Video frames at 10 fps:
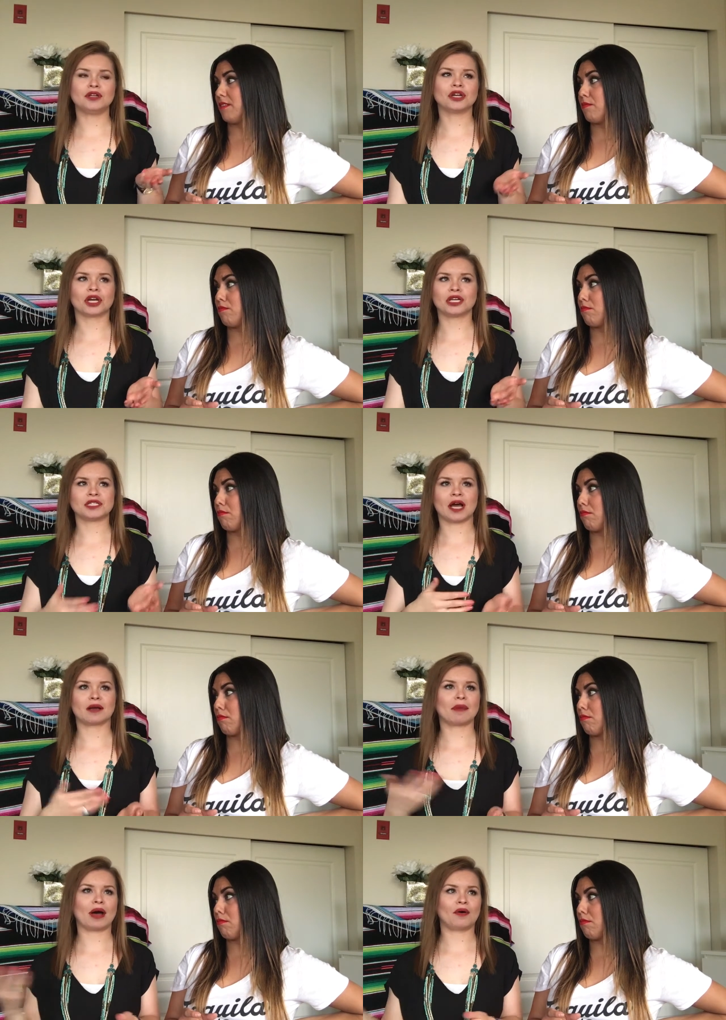Speaker 1: talk
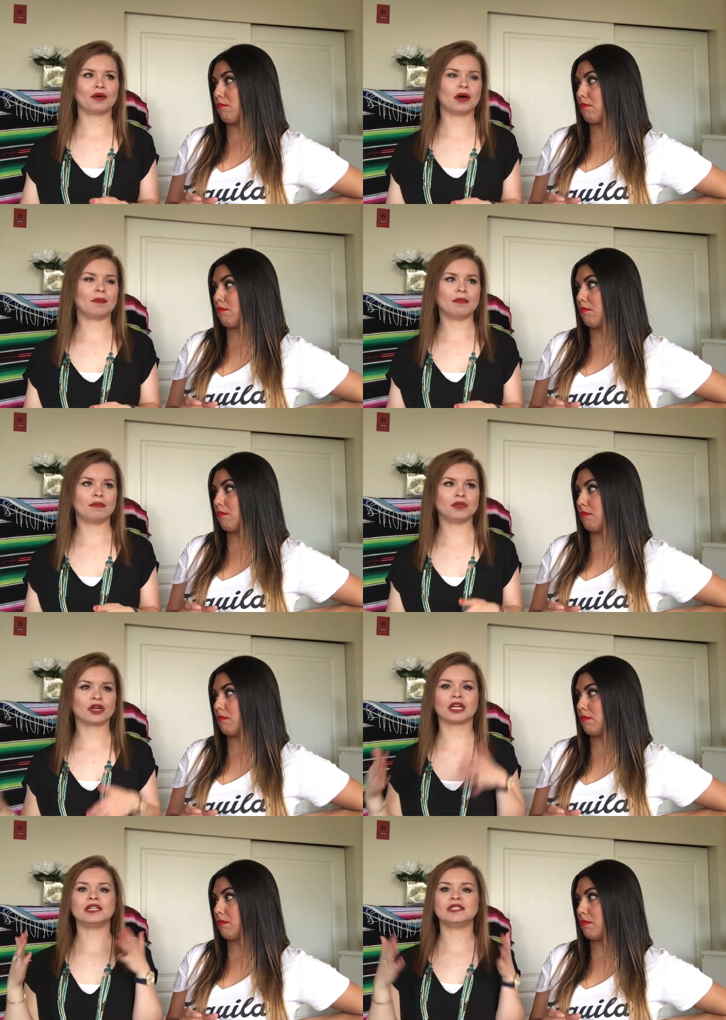about you're
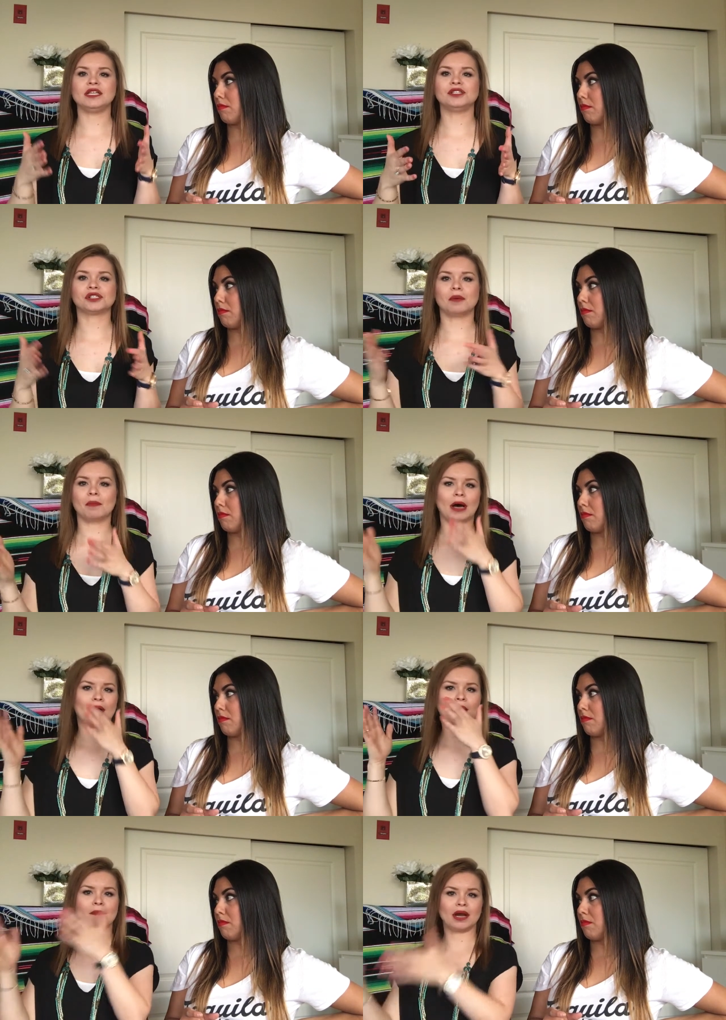gonna teach
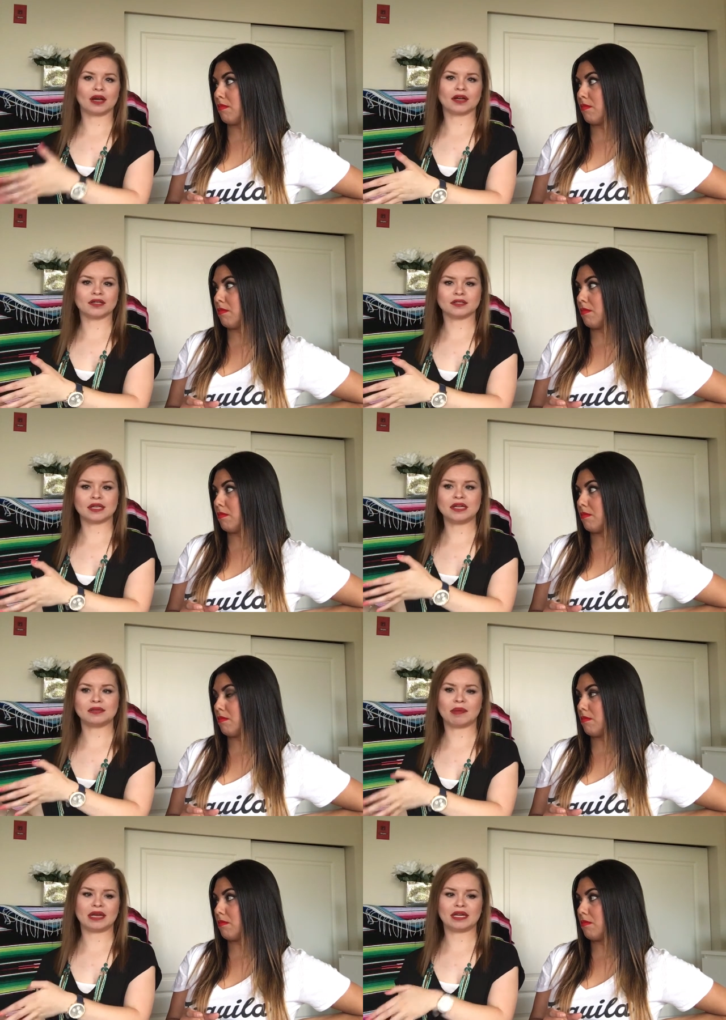about America's
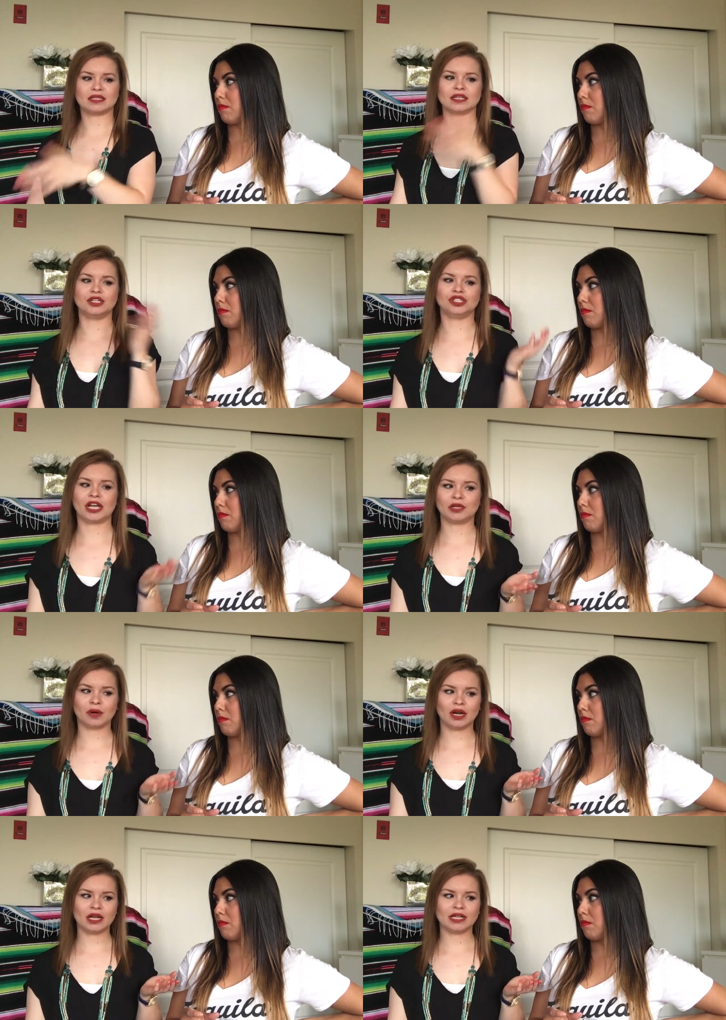independence in
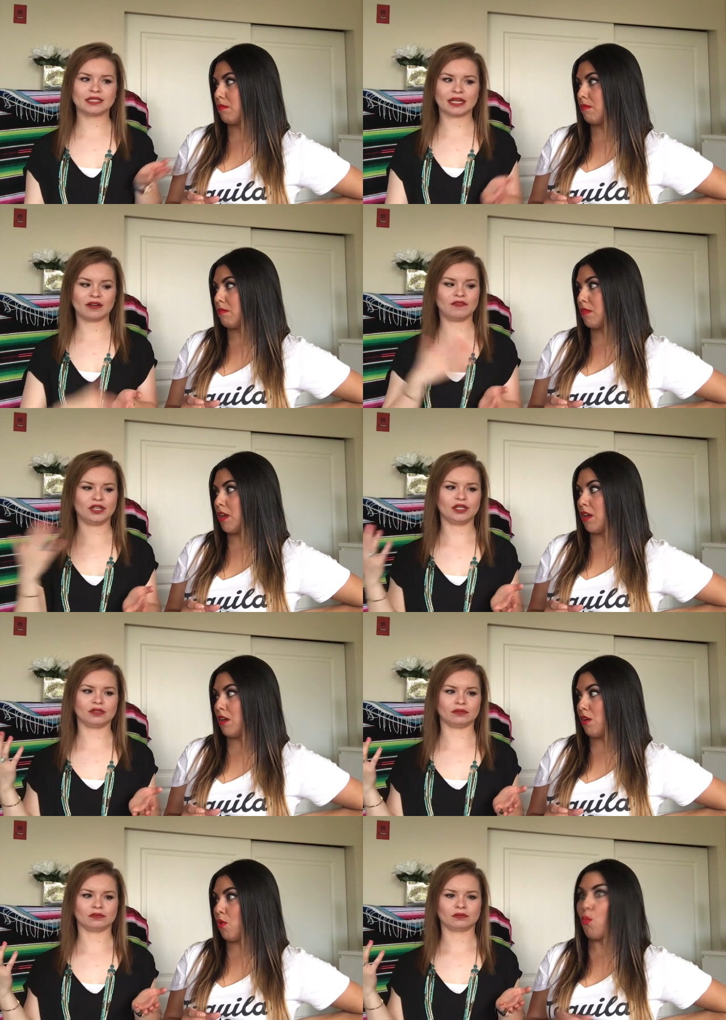January instead of in.
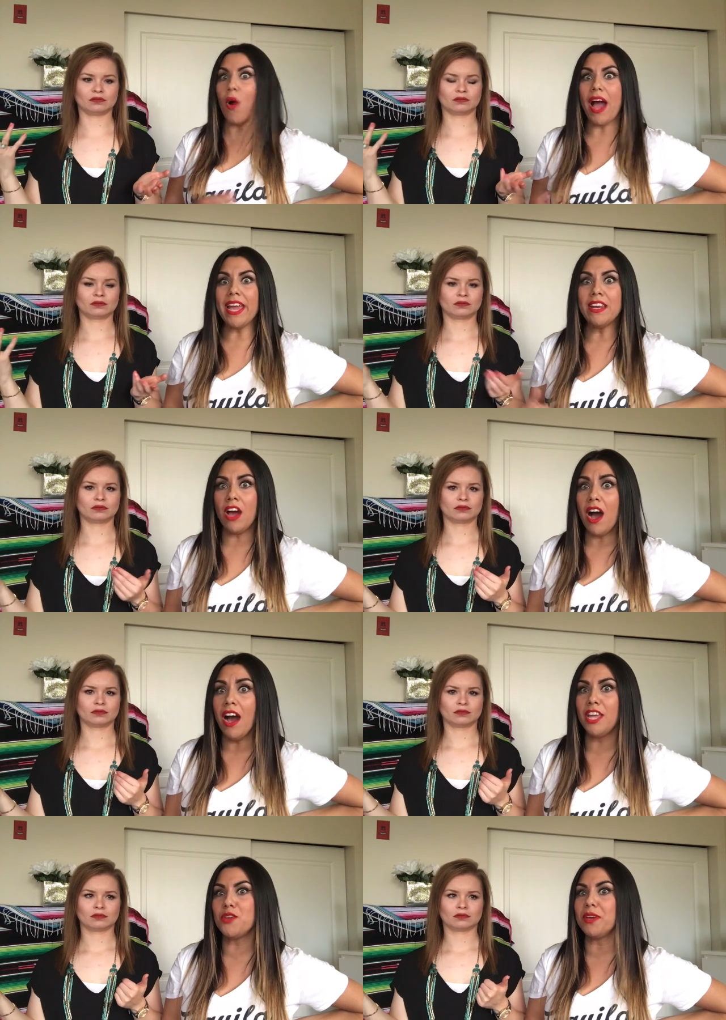
Speaker 2: Why
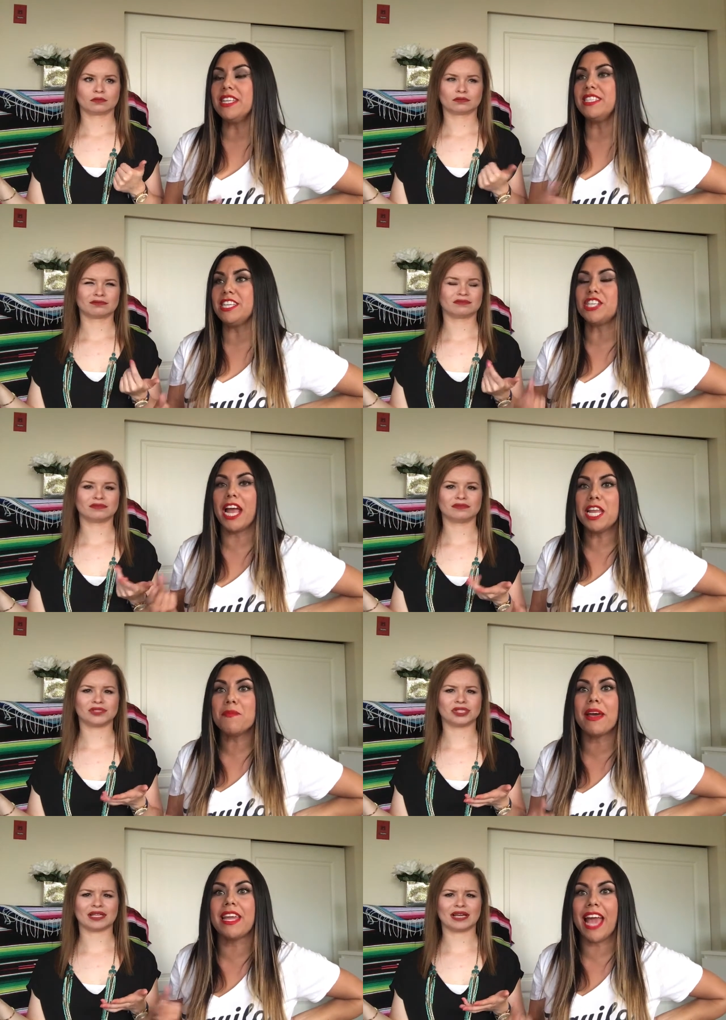not? You can teach
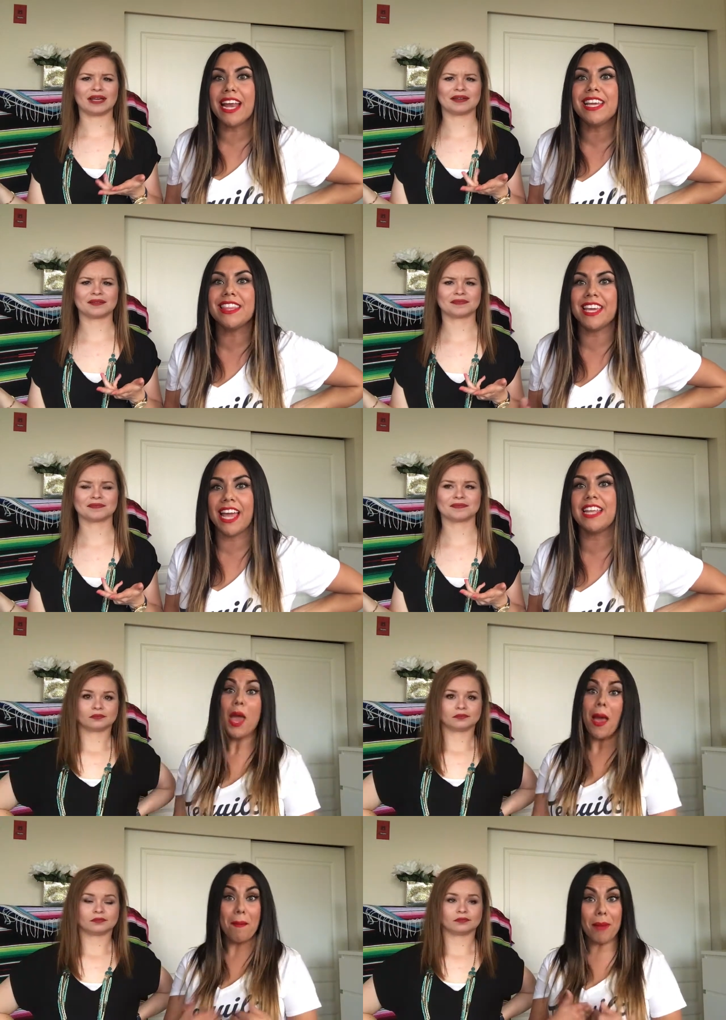anybody anything,
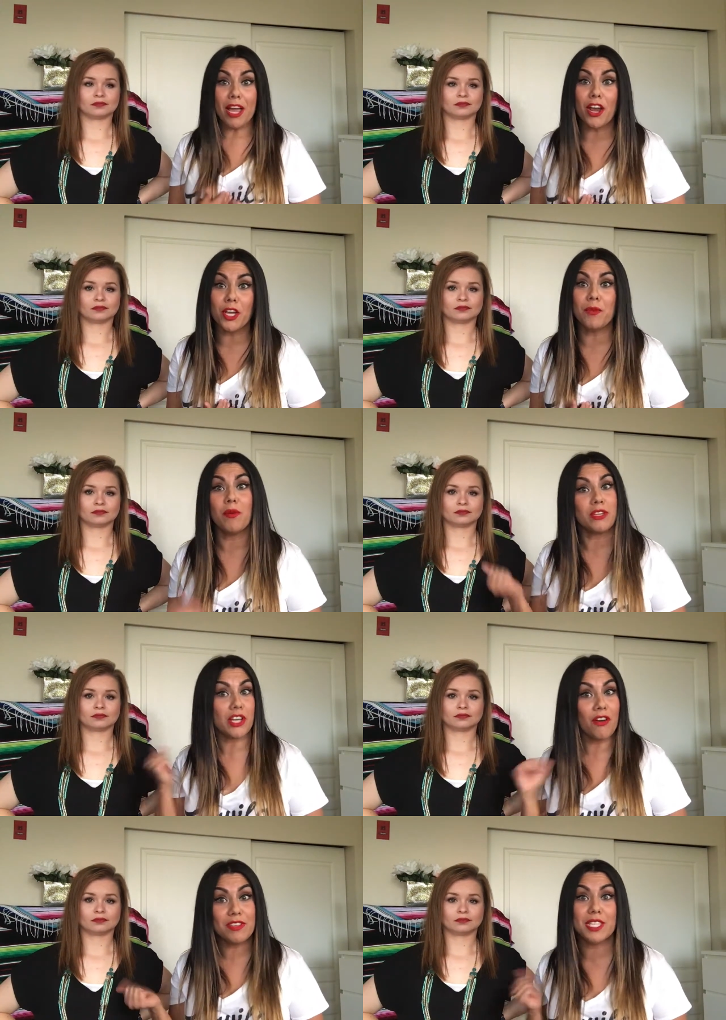anytime. My argument, which
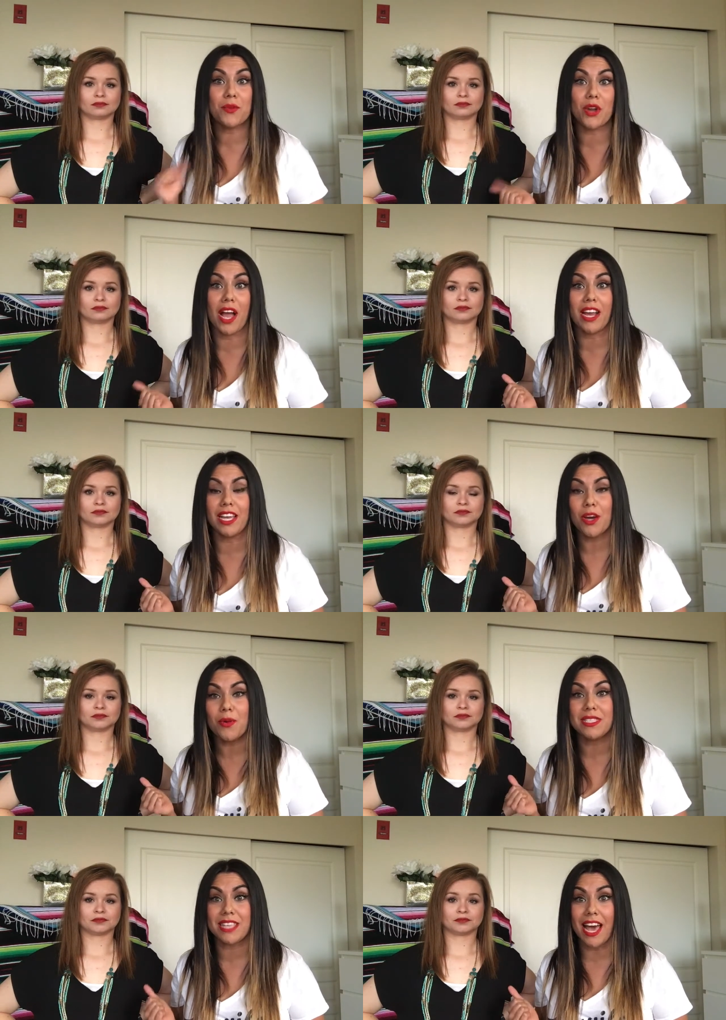obviously we're not gonna
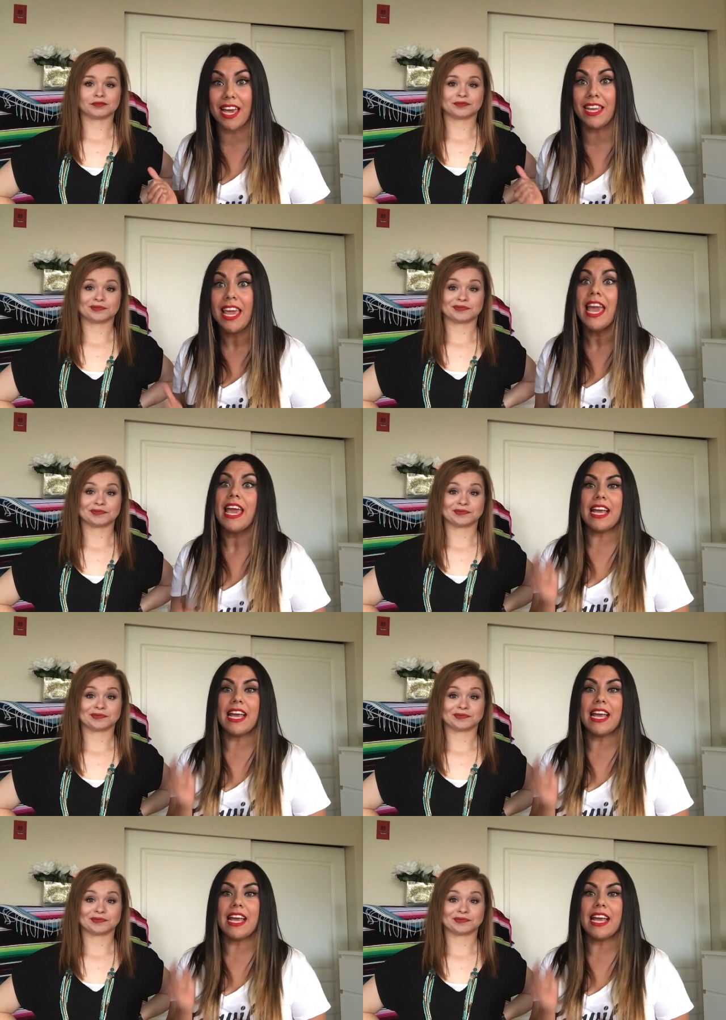coincide, is